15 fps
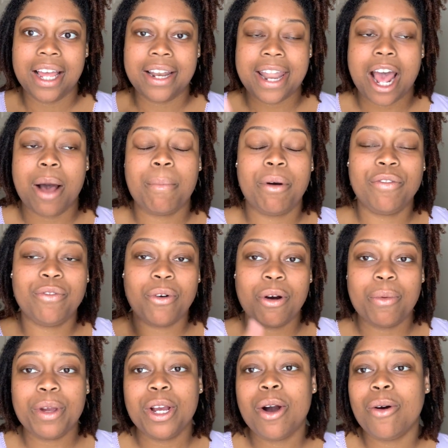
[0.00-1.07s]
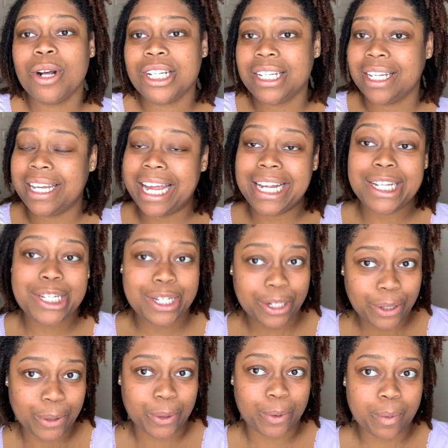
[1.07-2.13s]
Now, before we go on to day
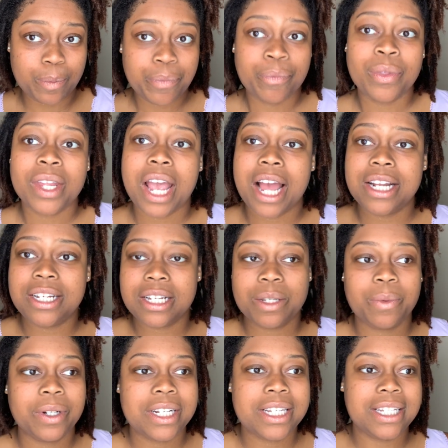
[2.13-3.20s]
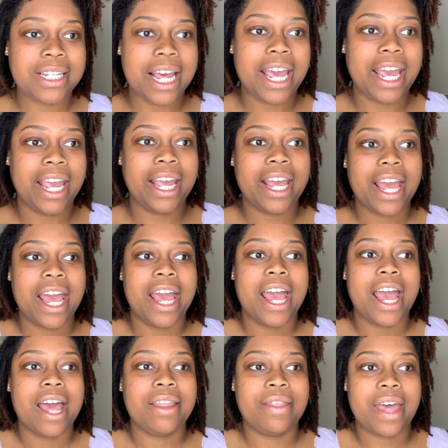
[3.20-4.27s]
2, I just wanna say
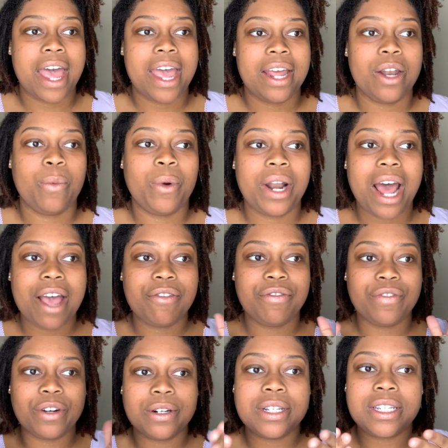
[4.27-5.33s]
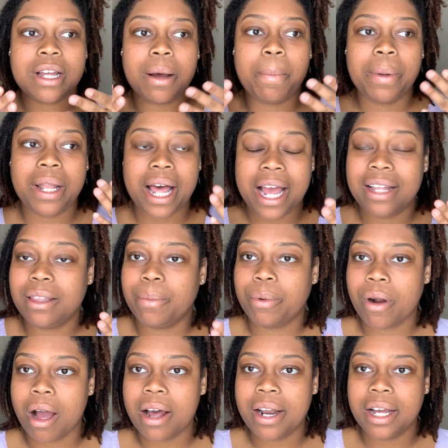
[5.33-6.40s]
that when I first applied the
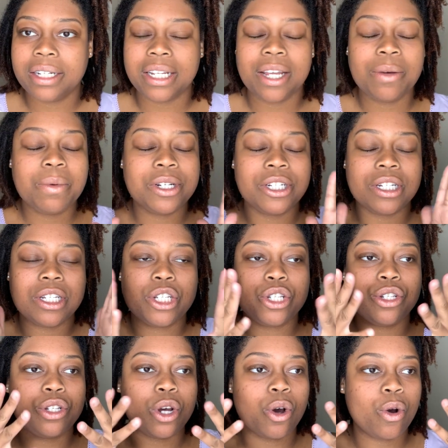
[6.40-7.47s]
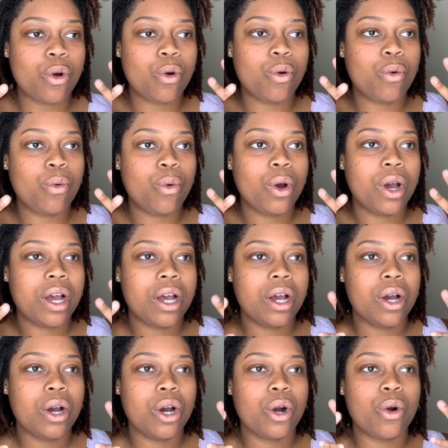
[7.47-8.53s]
product, it was just so
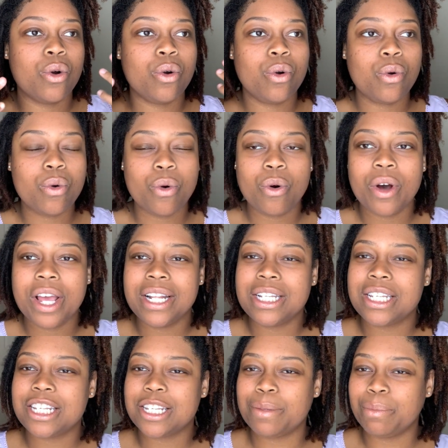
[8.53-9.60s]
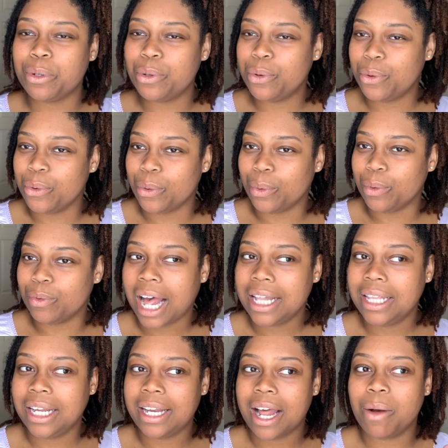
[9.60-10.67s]
cool and smooth. I
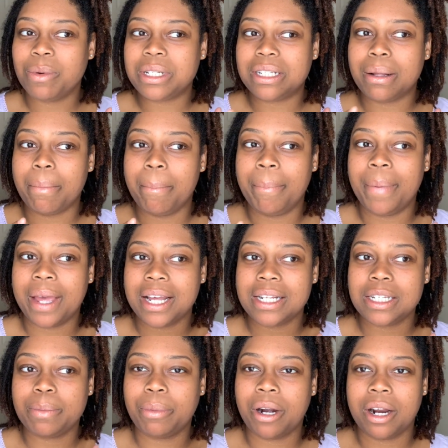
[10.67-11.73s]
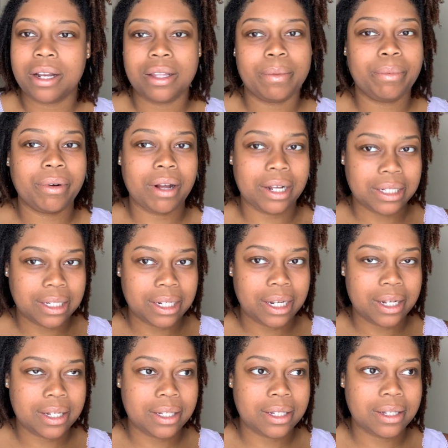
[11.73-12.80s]
think that was the best part of the
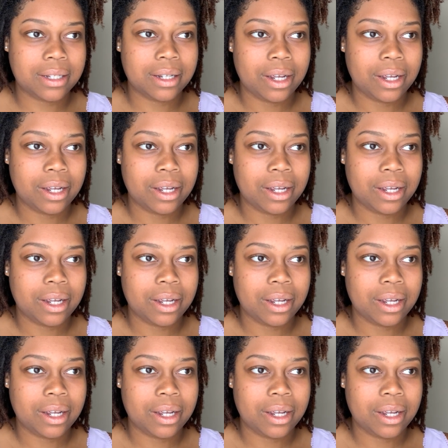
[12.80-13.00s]
process,